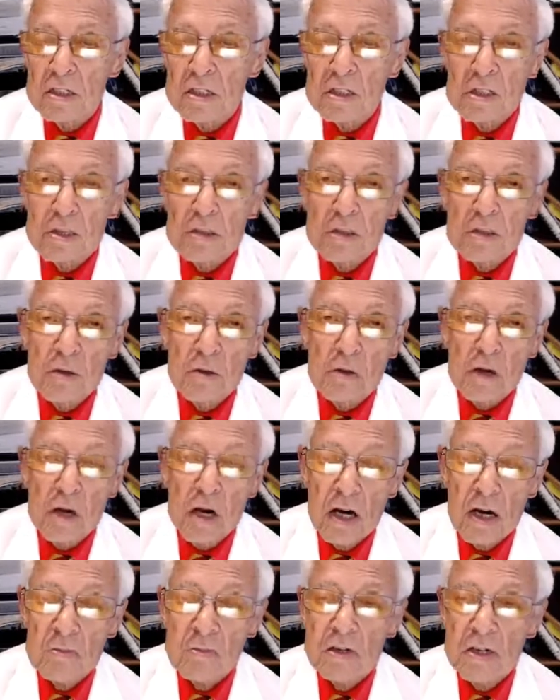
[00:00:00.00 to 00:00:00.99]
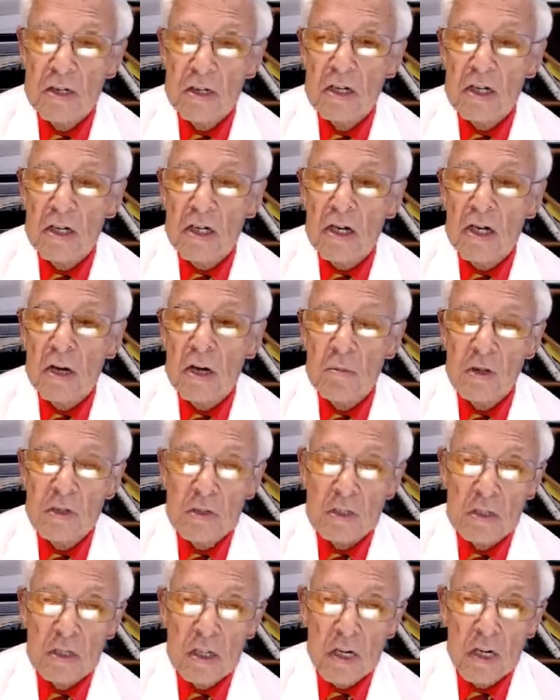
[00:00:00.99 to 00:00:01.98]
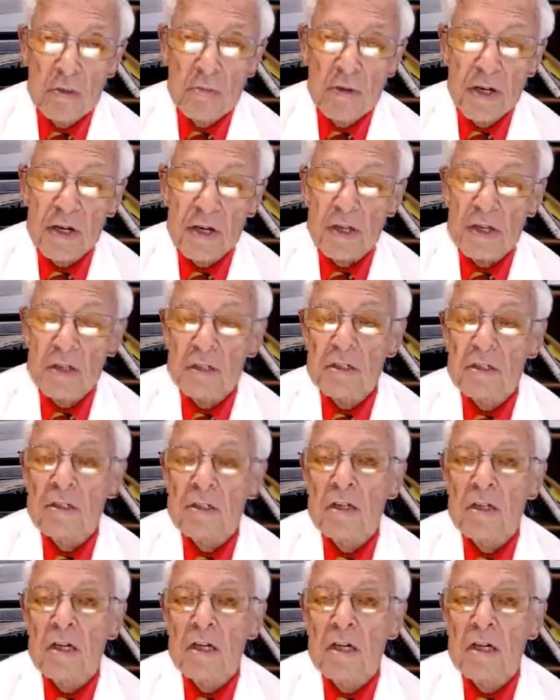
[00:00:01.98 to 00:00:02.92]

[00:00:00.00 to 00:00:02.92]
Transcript: this is so common amongst diabetics,